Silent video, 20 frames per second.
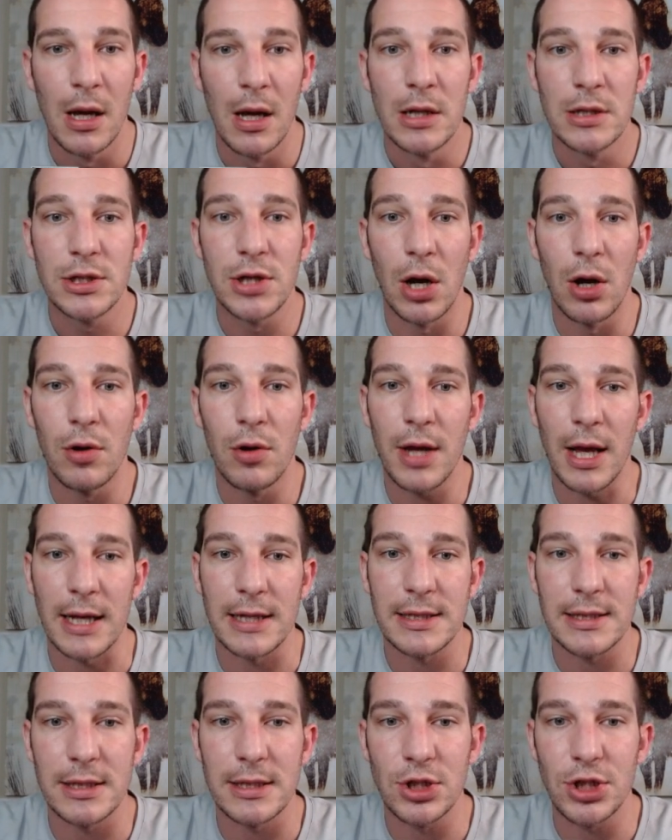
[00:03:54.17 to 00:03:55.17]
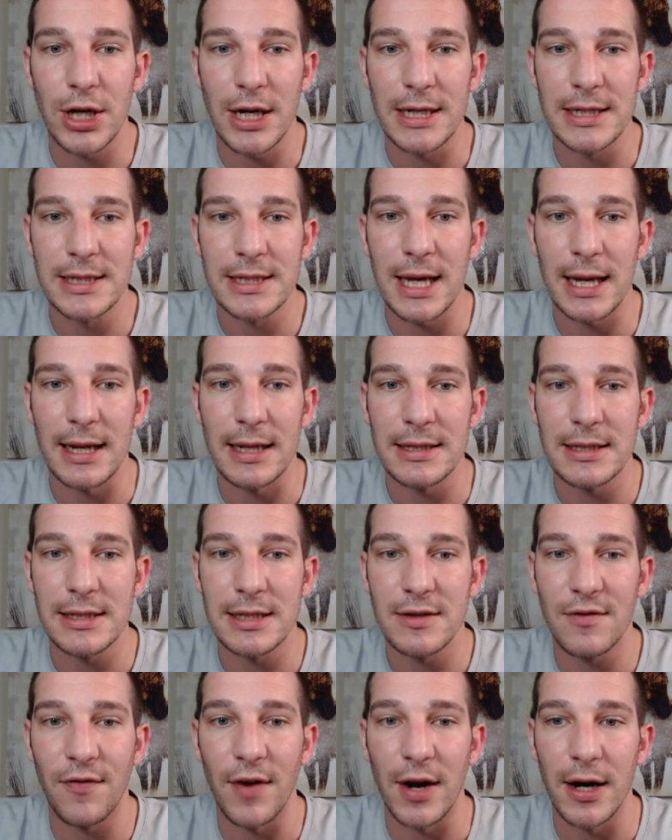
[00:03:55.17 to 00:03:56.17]
So yes, the transcendence
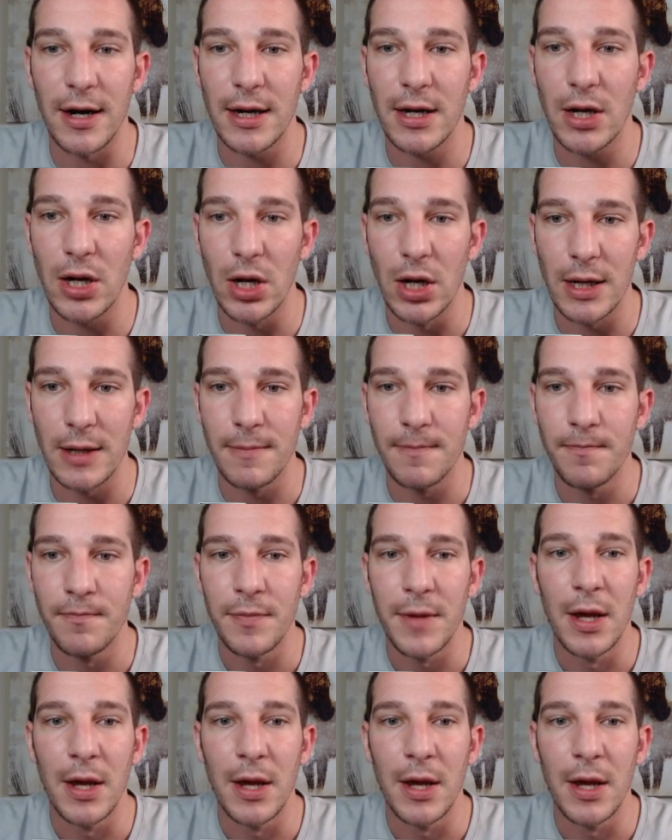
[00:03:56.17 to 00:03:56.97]
is very good.